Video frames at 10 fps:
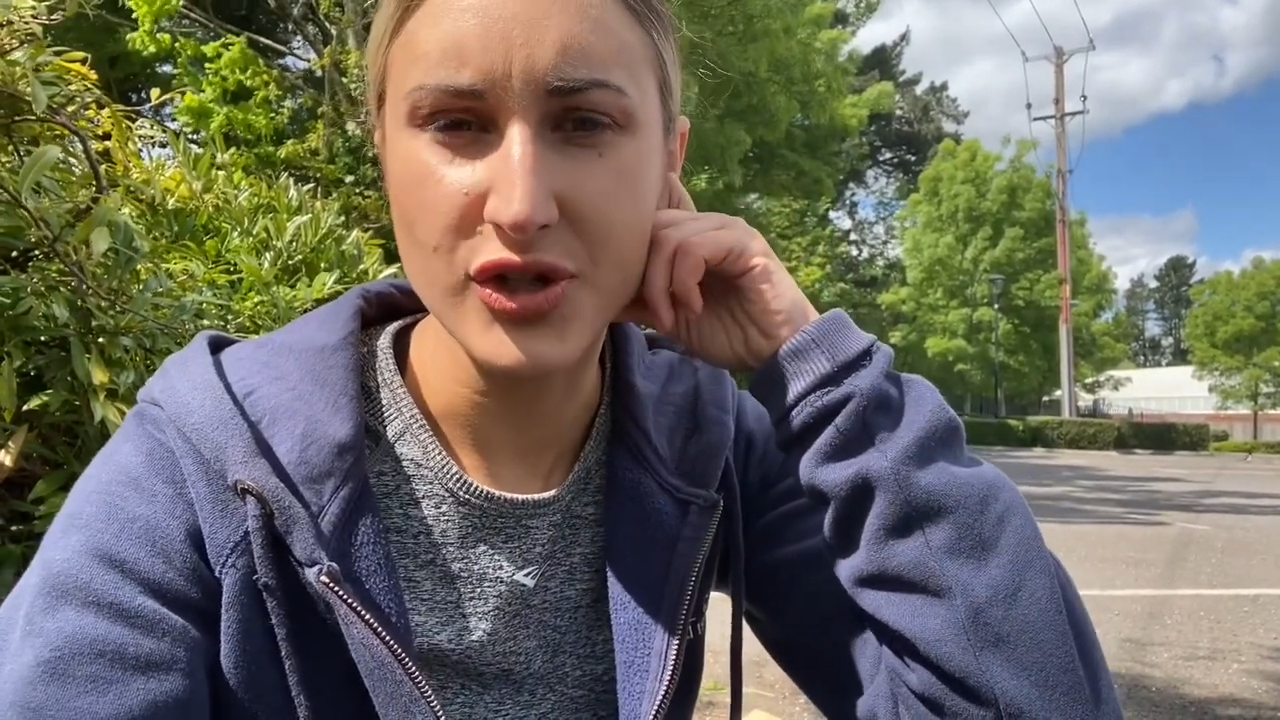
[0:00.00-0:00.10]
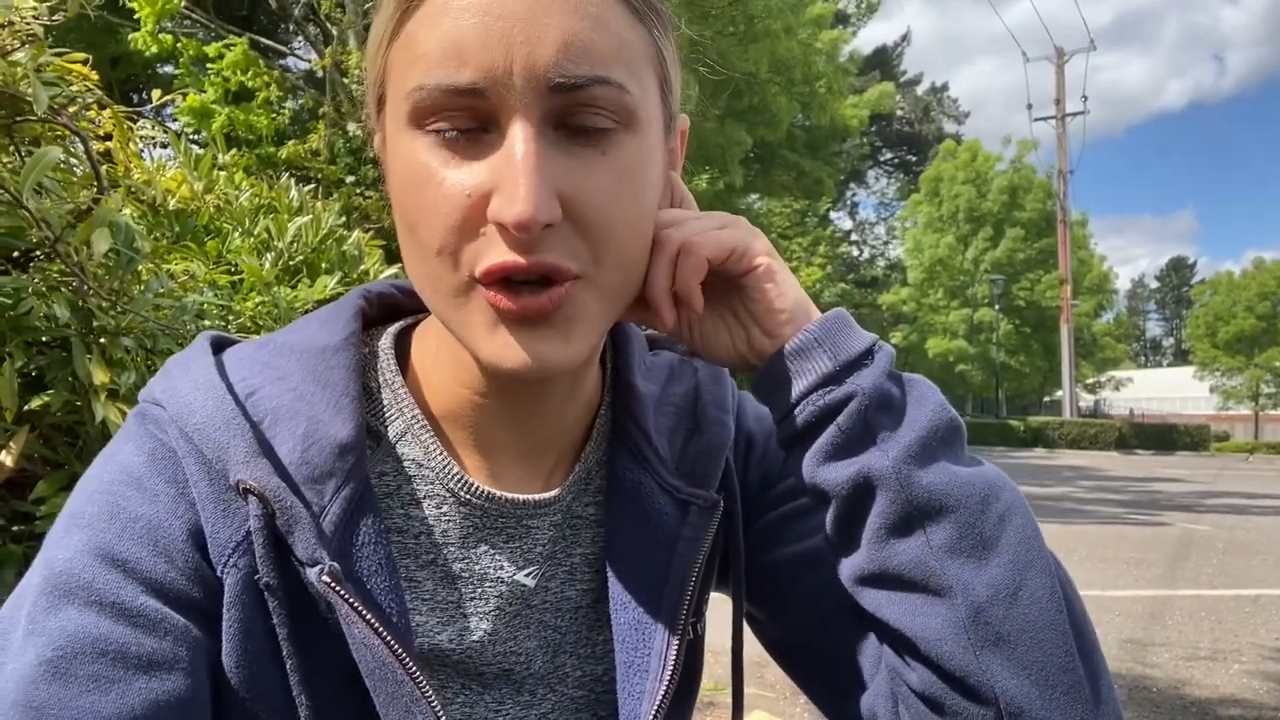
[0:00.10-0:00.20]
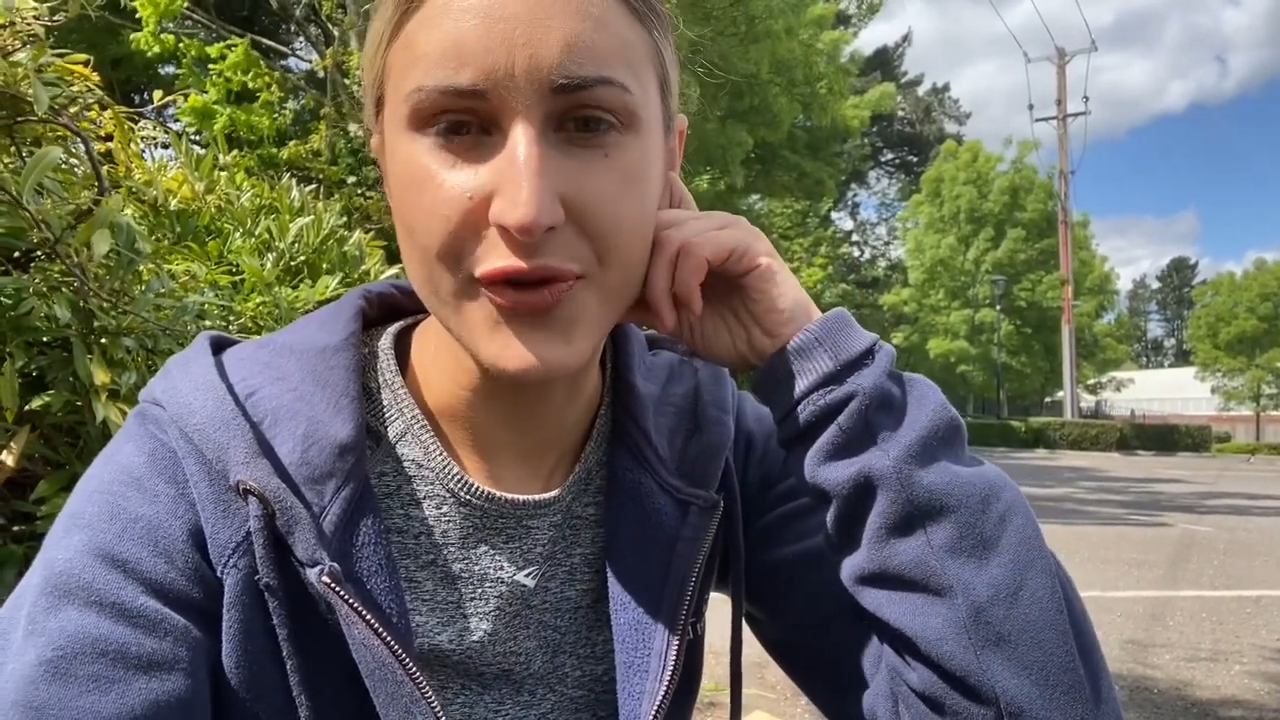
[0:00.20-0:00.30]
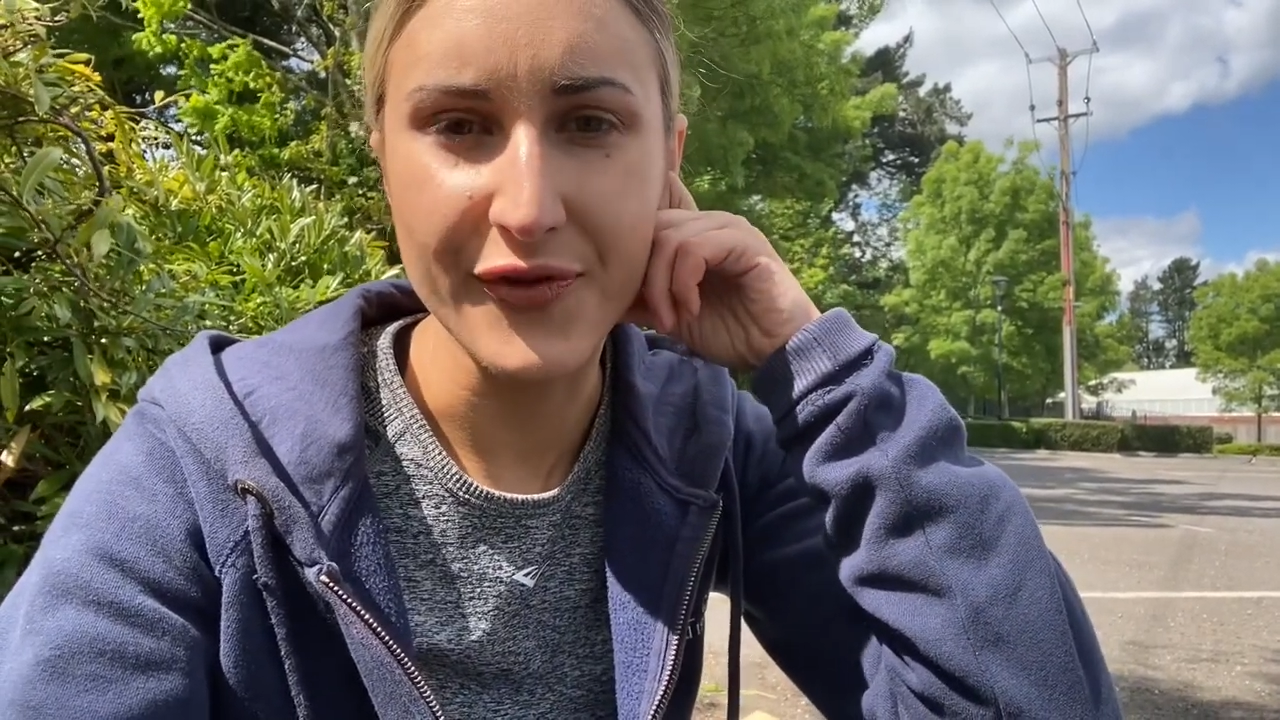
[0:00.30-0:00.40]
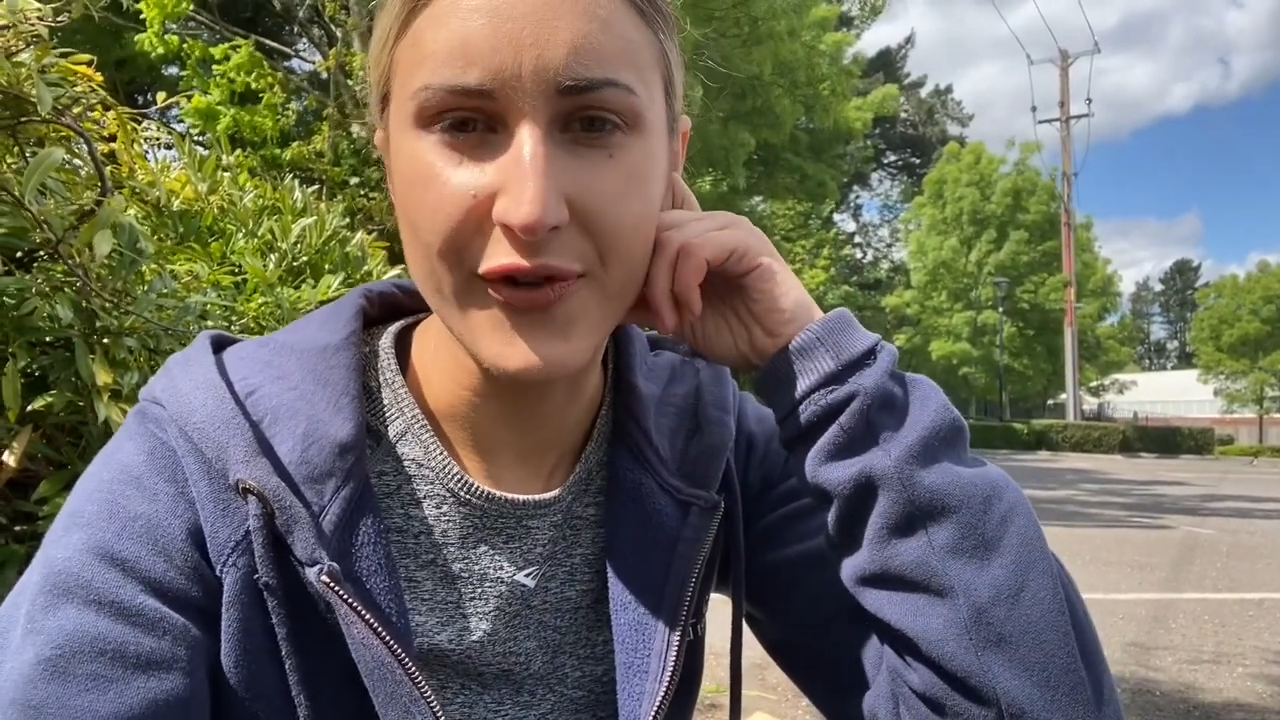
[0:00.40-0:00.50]

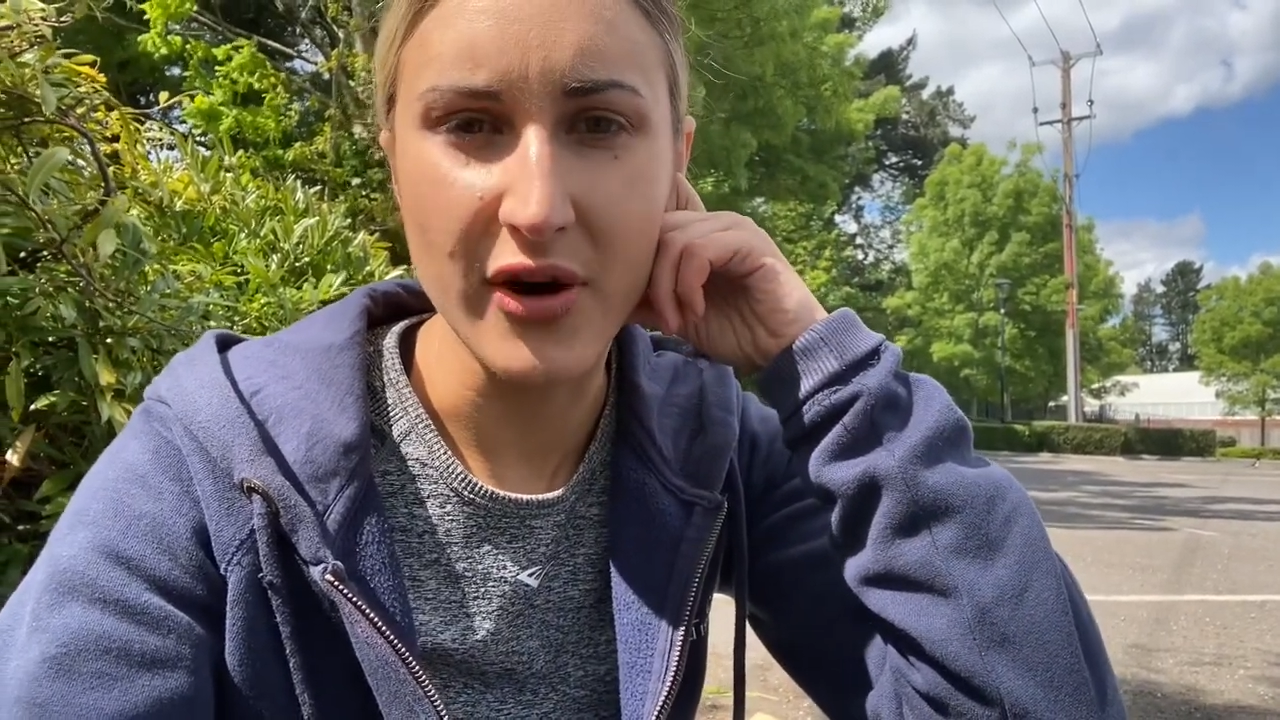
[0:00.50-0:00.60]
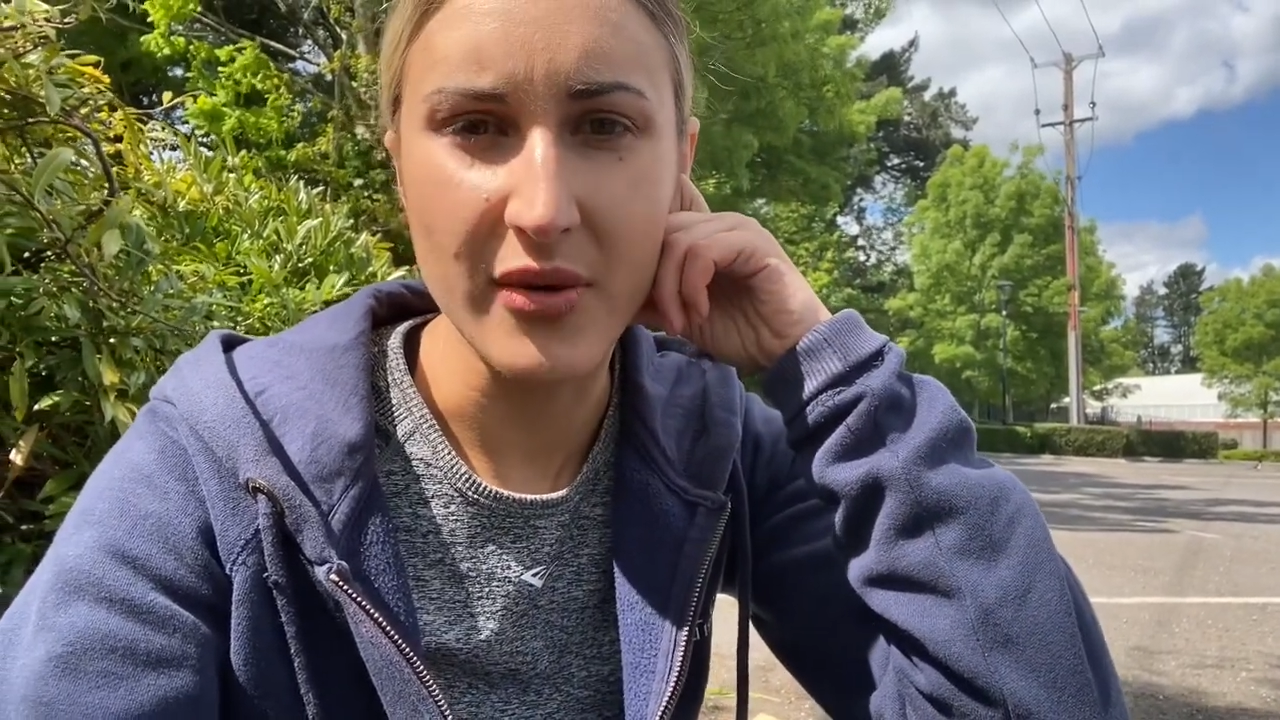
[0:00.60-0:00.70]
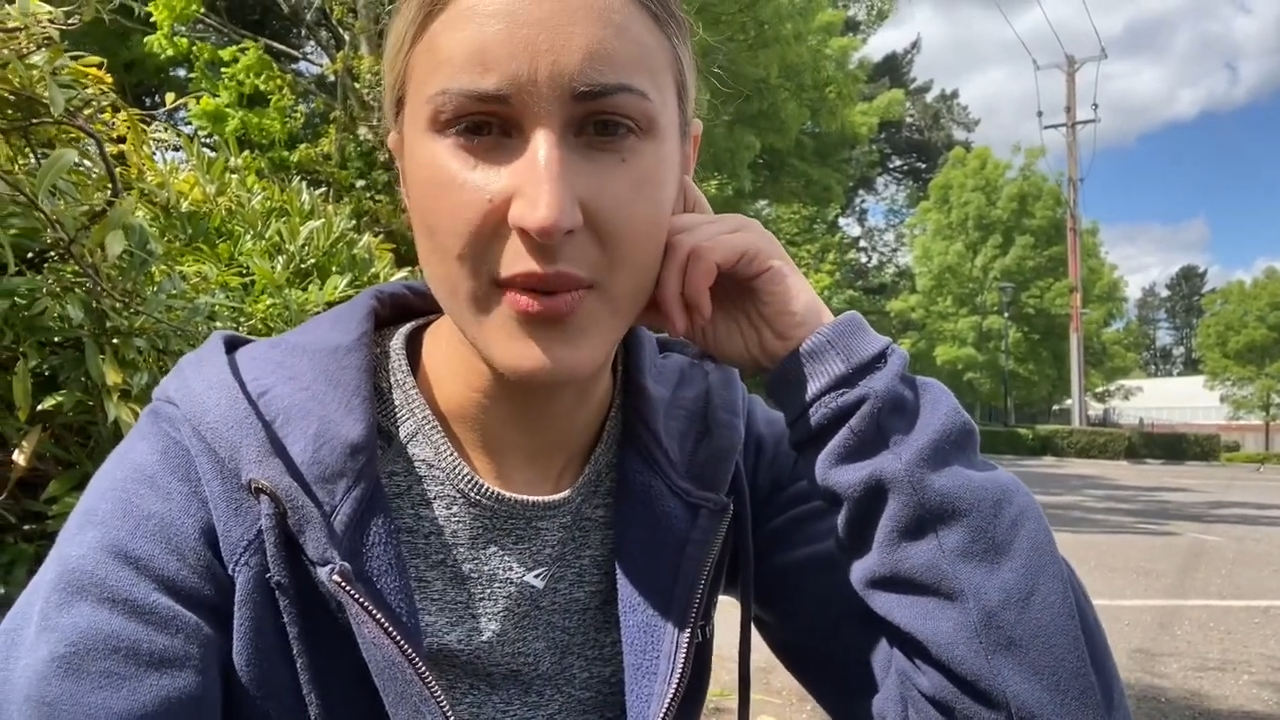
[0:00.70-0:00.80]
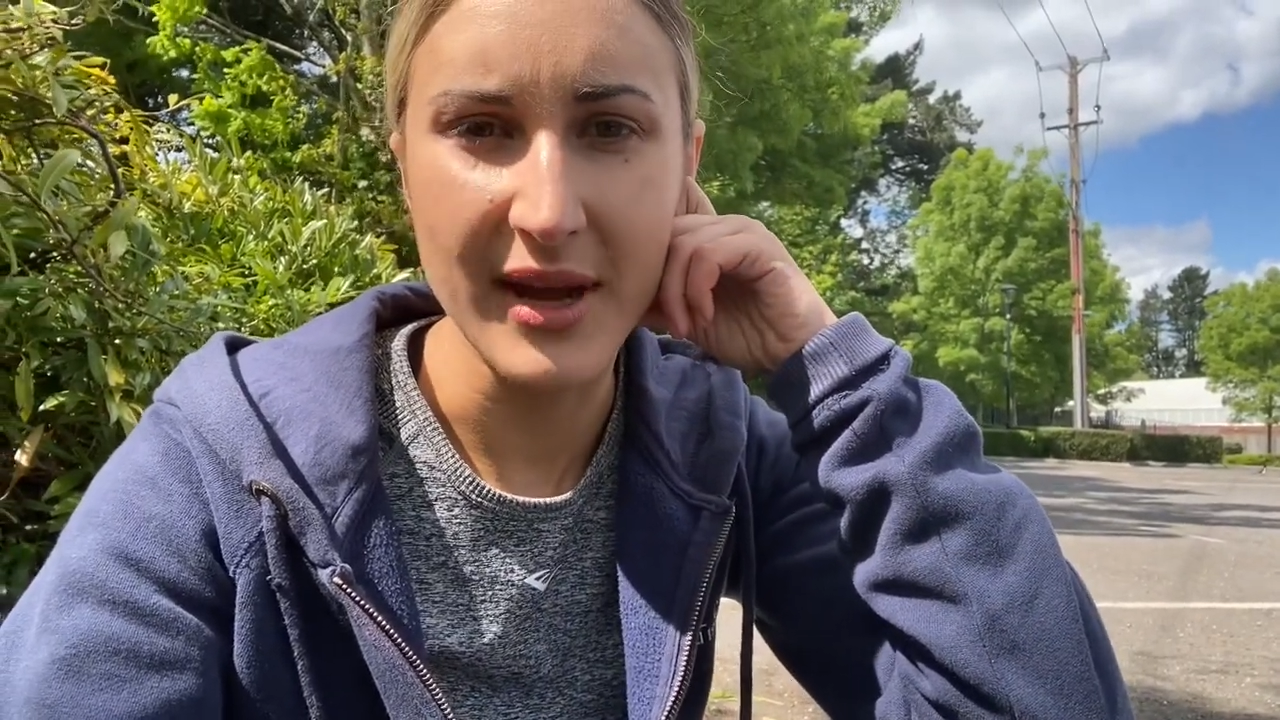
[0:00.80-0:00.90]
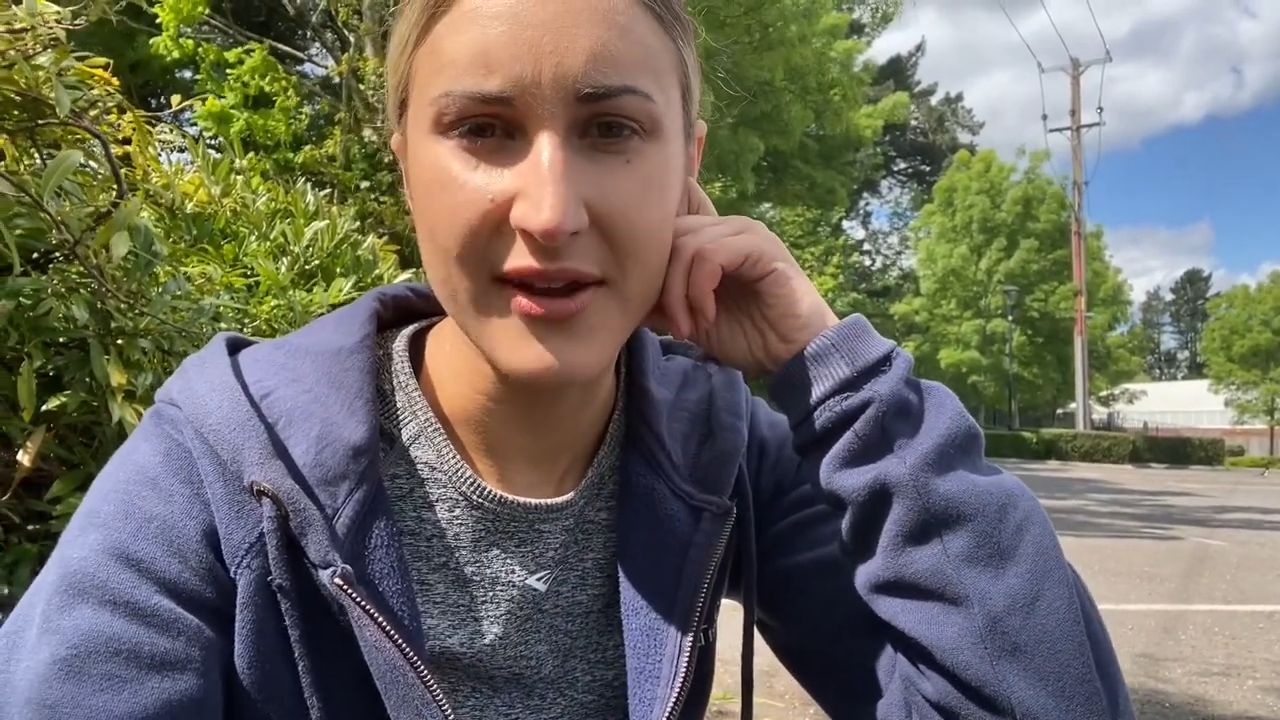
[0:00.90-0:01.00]
too far
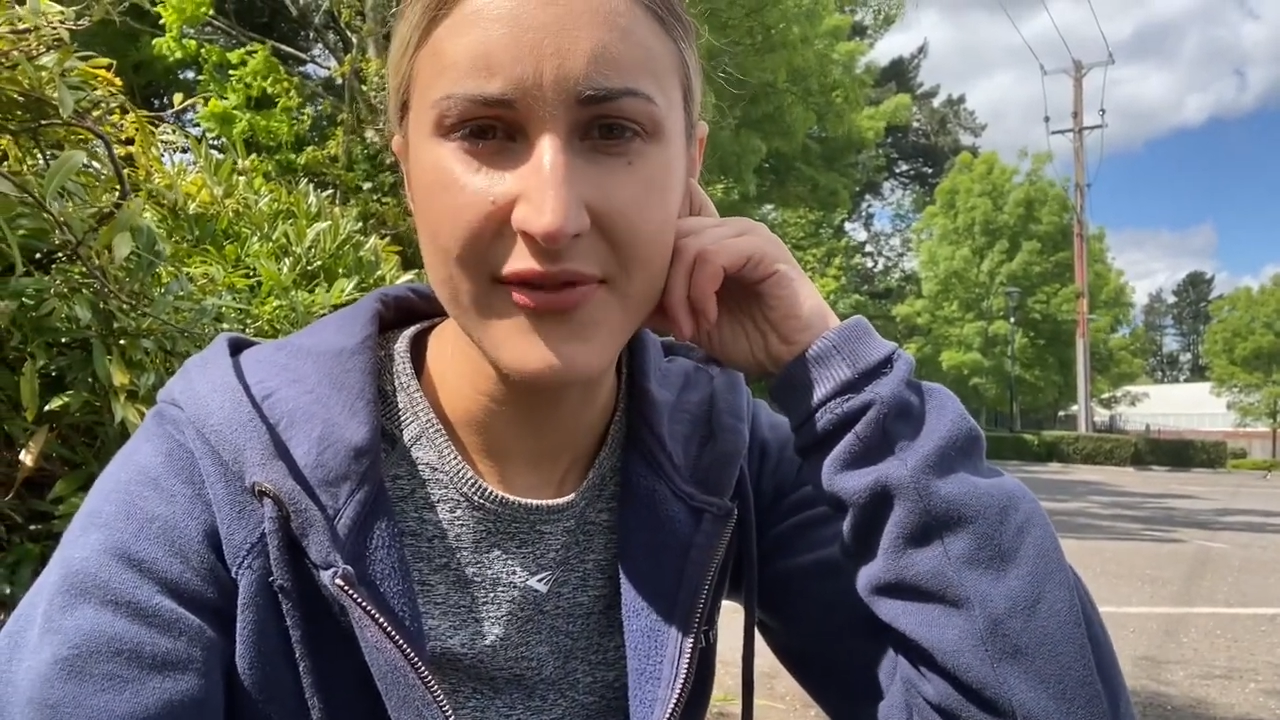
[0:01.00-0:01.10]
away